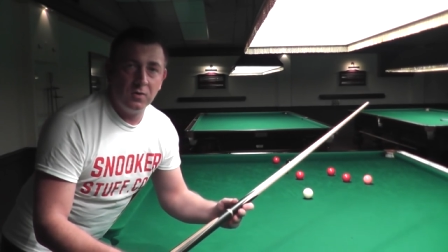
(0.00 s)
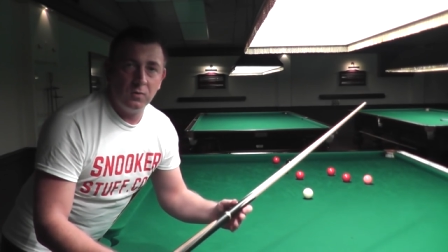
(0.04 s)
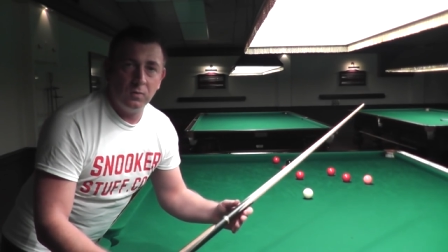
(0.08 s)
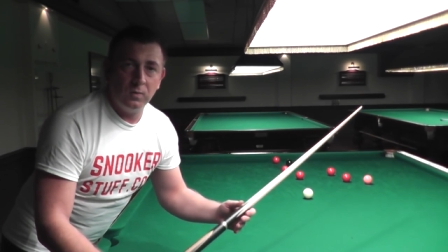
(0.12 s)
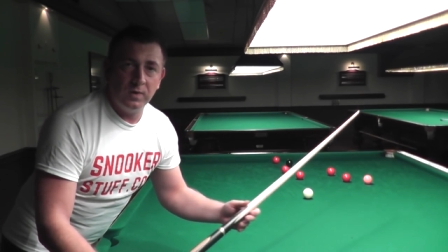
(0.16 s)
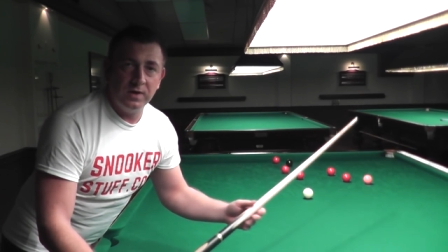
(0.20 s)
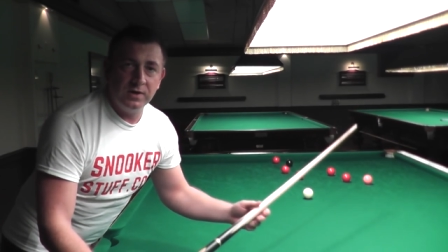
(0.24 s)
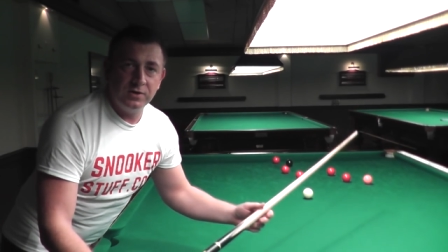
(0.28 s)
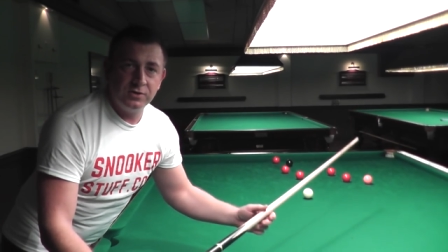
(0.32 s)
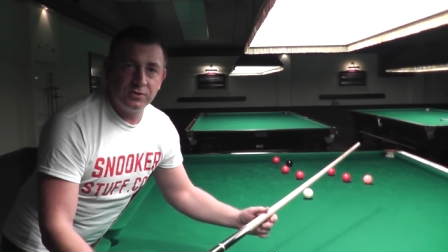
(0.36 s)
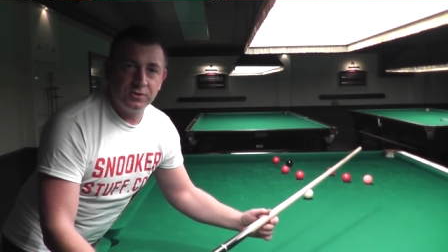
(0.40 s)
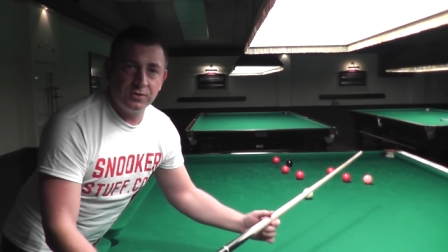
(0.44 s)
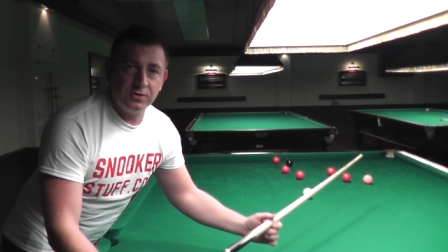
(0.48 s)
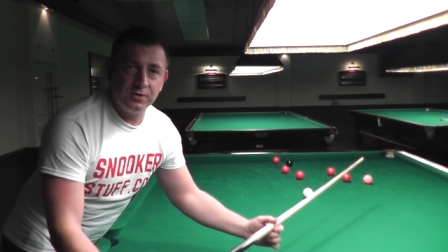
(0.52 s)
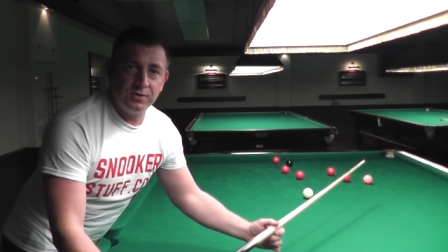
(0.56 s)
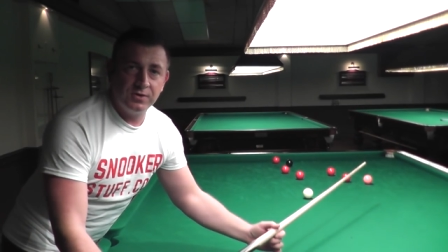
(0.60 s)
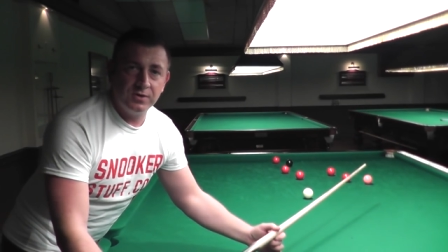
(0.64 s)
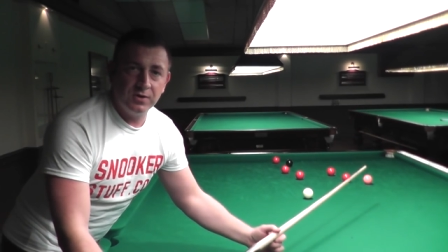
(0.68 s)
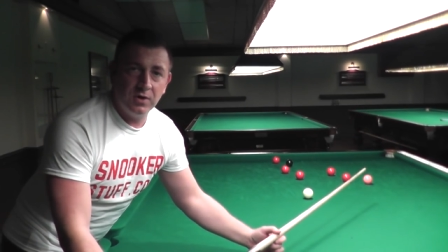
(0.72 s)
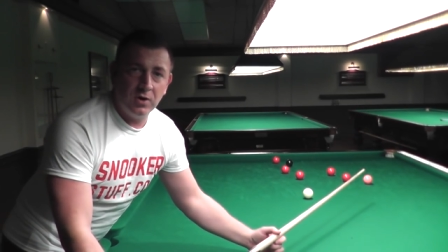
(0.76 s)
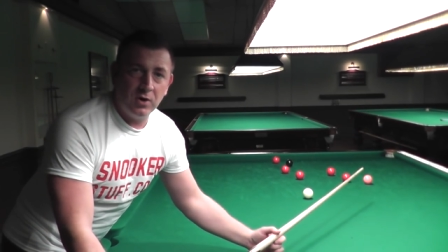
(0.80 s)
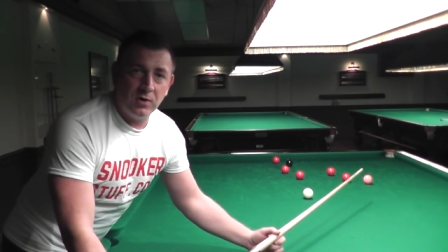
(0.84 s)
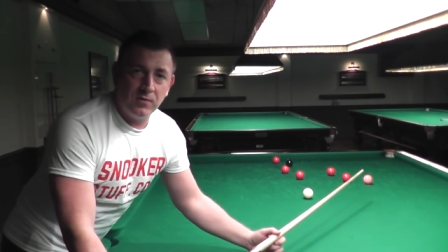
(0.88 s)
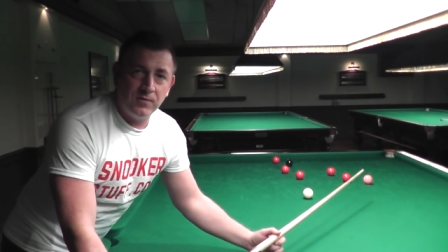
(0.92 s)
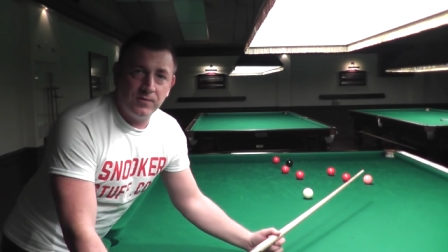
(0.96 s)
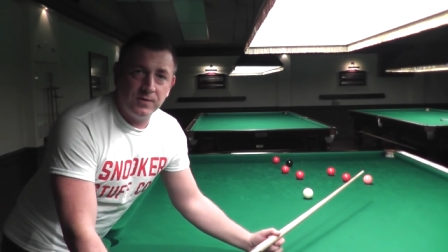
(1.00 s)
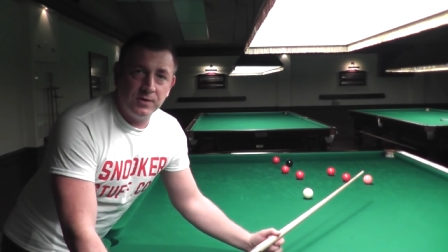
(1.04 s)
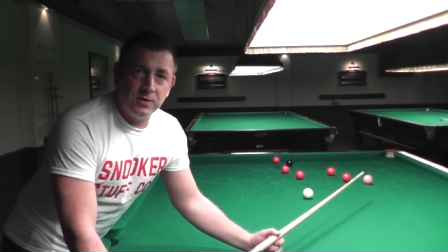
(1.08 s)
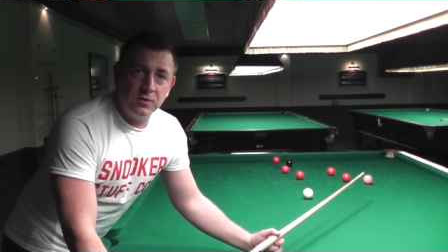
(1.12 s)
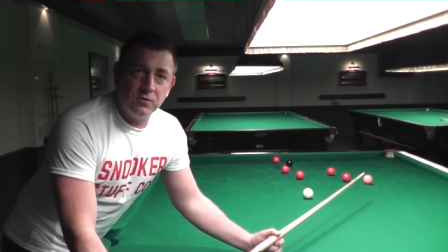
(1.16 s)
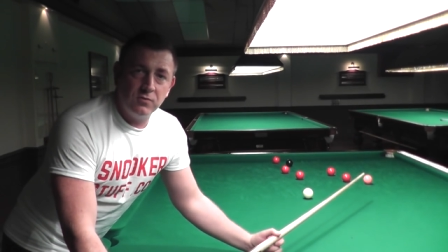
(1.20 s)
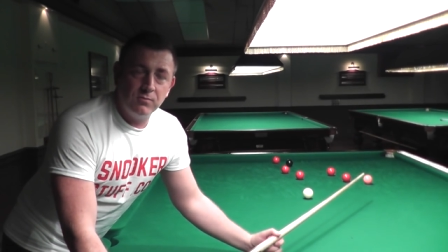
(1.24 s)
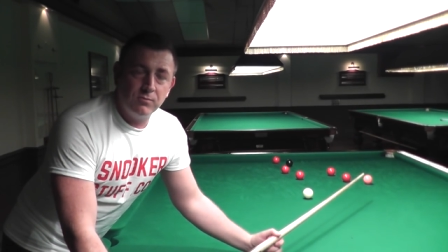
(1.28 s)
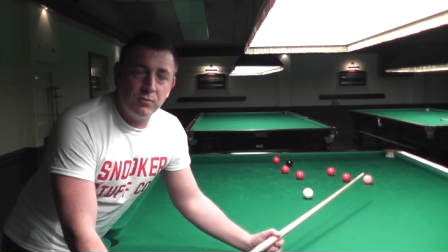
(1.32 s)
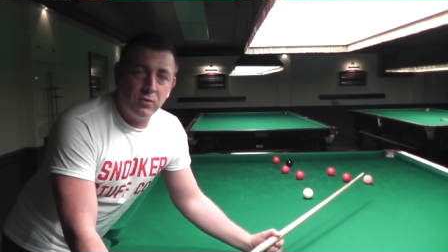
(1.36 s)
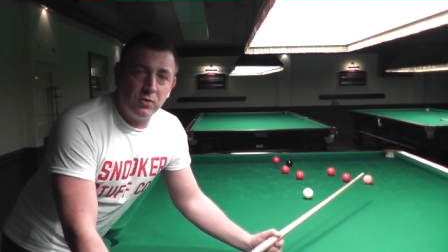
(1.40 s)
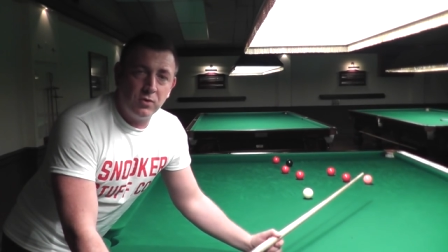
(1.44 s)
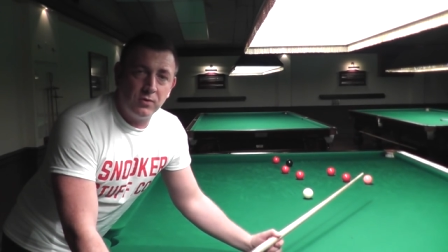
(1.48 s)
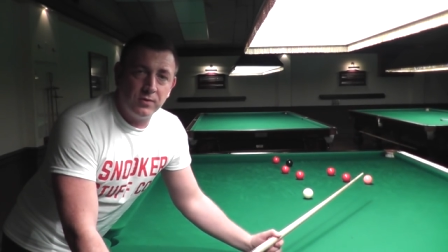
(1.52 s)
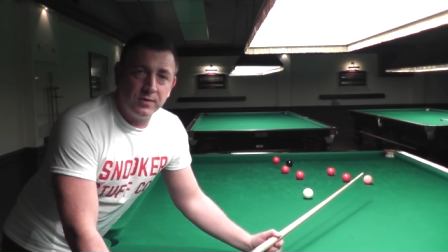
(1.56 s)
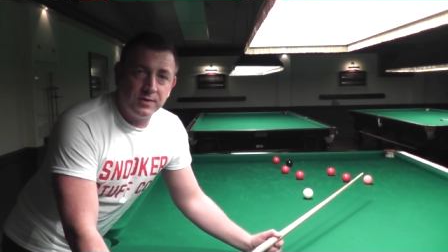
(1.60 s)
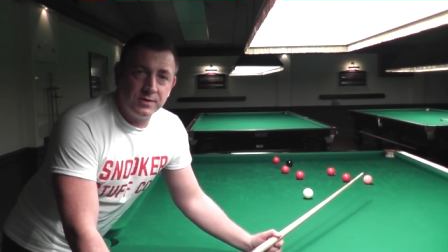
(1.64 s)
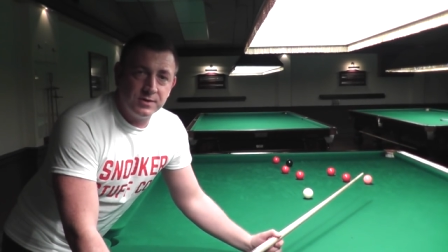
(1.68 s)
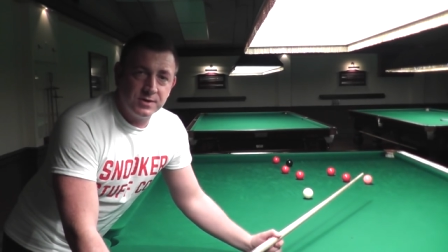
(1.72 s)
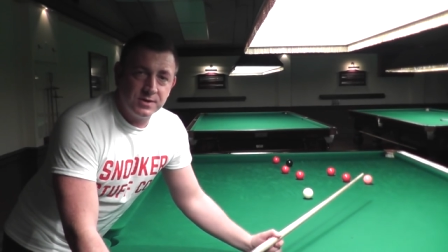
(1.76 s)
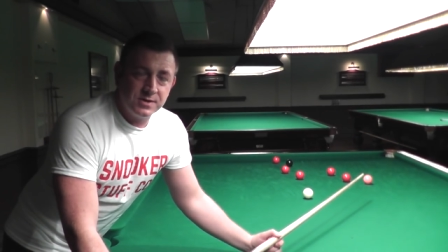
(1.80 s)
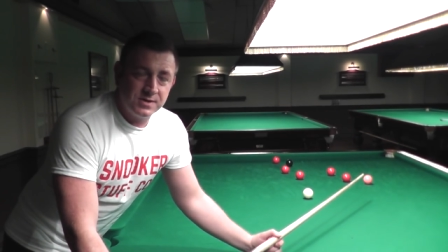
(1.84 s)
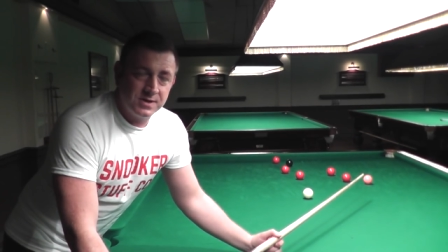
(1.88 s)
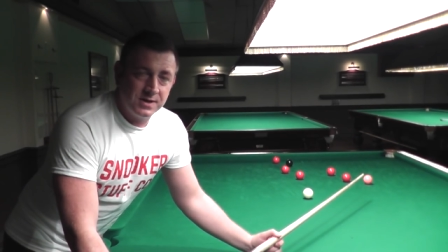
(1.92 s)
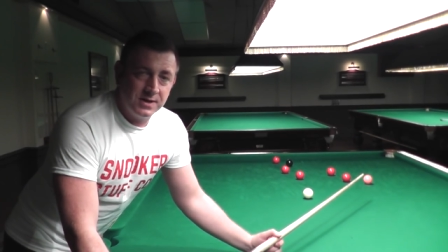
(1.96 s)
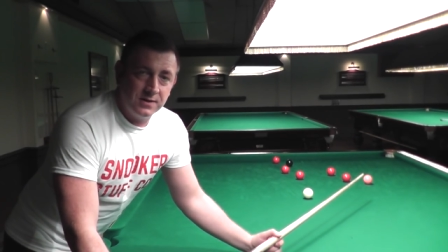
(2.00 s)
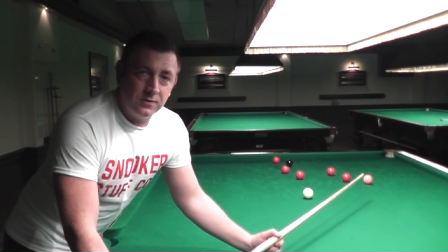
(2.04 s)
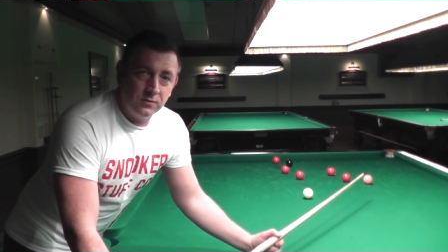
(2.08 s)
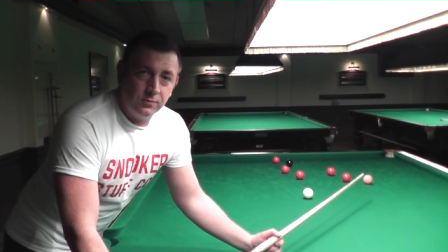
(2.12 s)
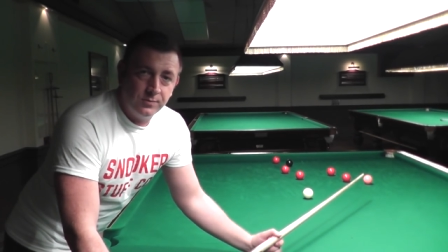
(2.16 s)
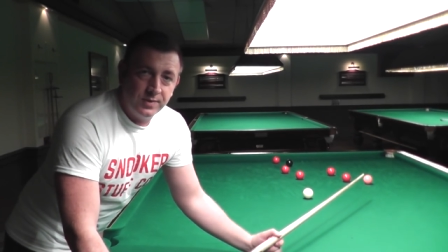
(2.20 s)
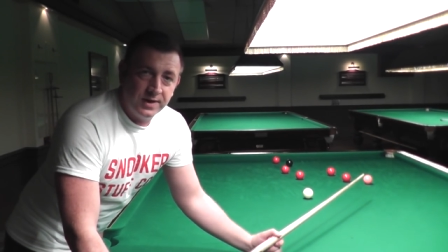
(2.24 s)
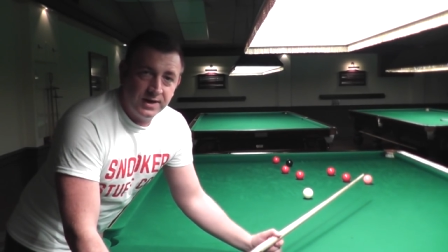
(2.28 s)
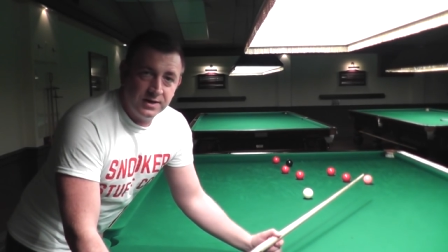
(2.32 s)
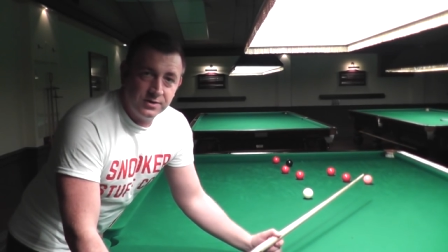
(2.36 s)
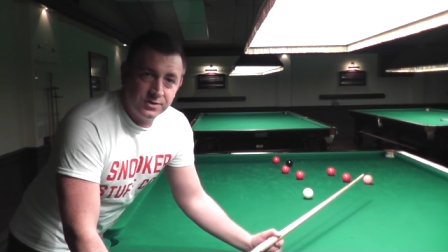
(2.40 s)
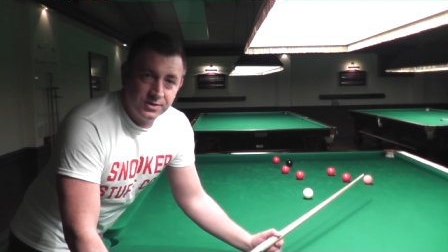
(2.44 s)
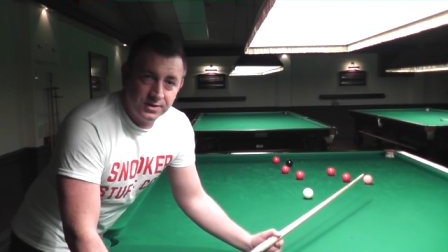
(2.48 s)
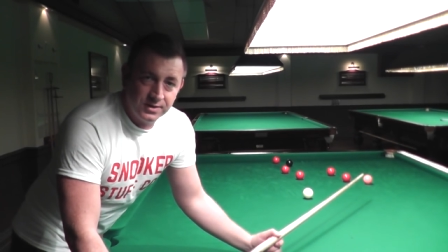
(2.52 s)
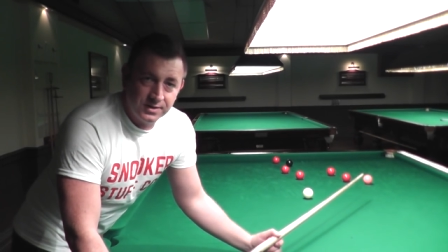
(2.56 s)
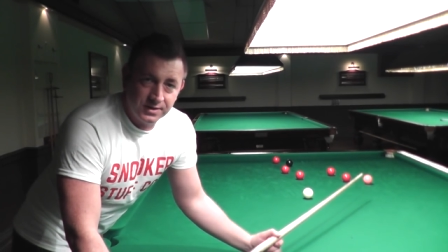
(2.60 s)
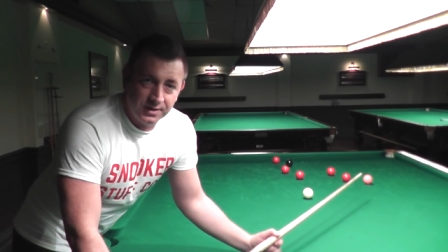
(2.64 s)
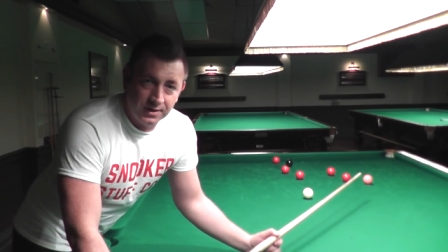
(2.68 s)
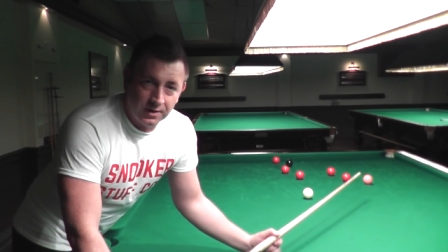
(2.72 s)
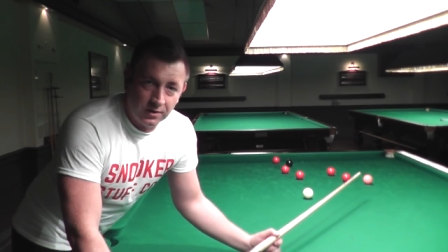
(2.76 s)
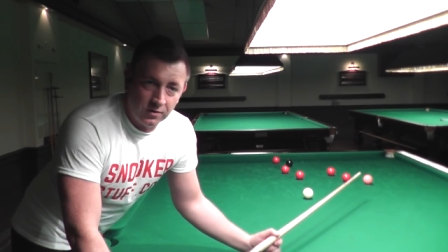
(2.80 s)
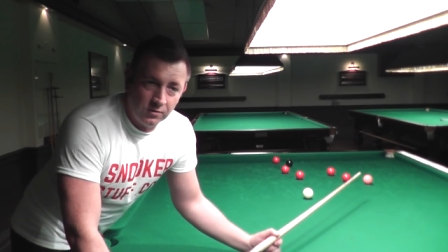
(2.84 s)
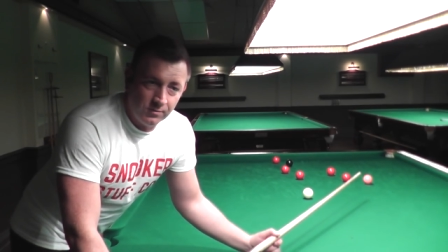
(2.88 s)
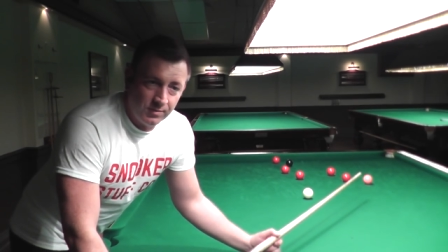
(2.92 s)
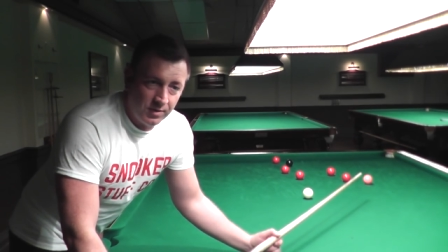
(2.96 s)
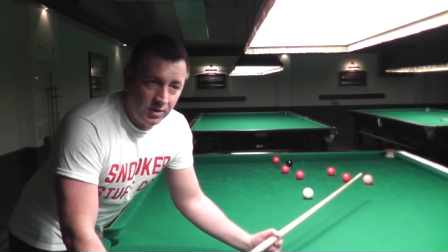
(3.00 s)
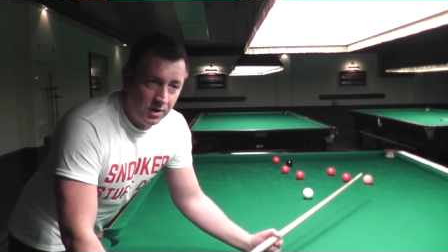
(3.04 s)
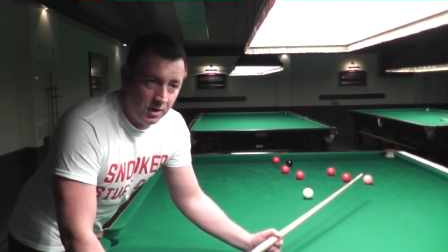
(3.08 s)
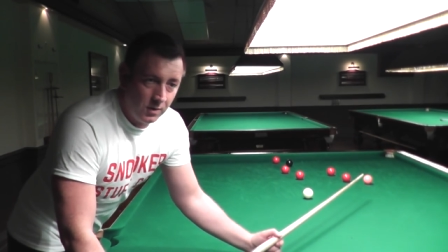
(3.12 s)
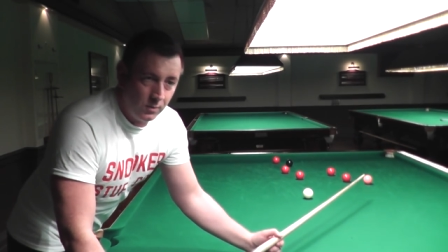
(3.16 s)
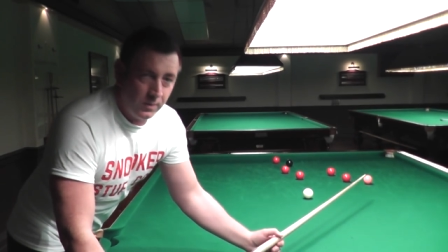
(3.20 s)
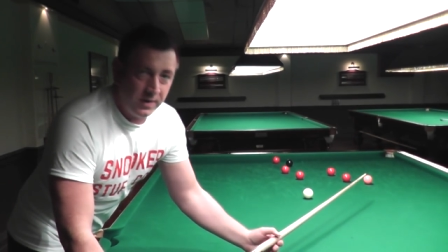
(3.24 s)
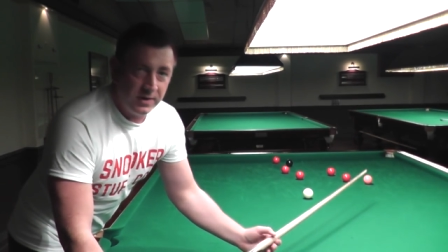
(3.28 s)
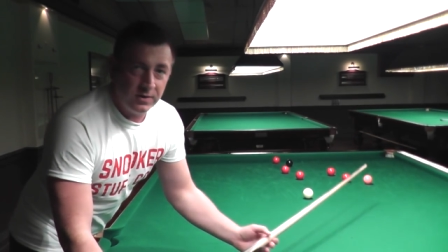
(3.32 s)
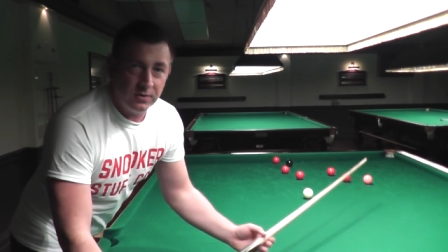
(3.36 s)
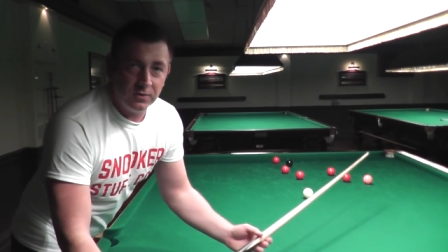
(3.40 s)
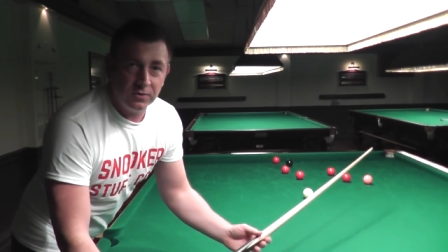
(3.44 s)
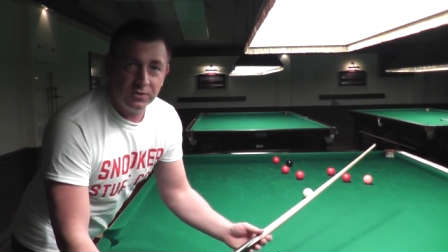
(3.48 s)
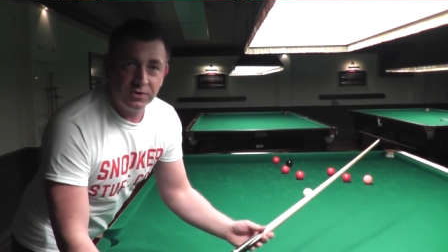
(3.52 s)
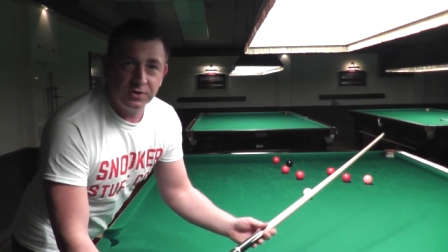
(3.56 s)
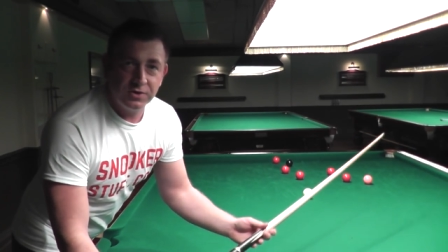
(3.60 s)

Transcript: we should offer you more than just a little picture to go by when you're